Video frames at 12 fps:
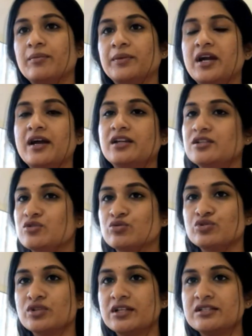PID is
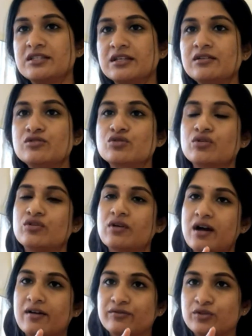usually seen. So you
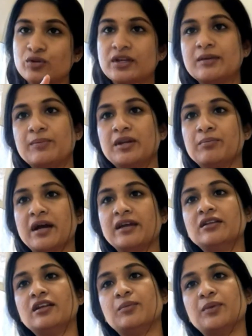have to keep in
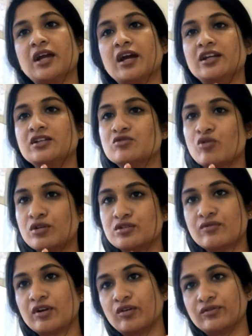mind that PID is
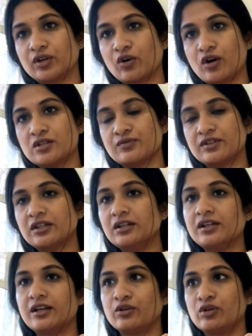also one of the cause for
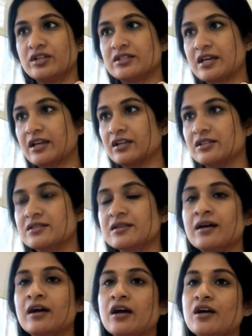the irregular cycles.
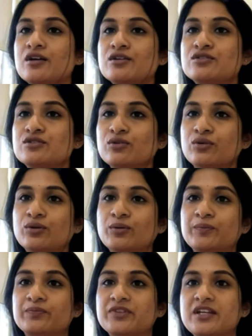
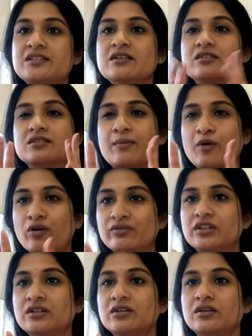So these are some
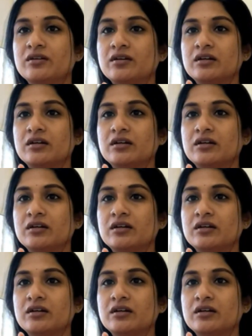of the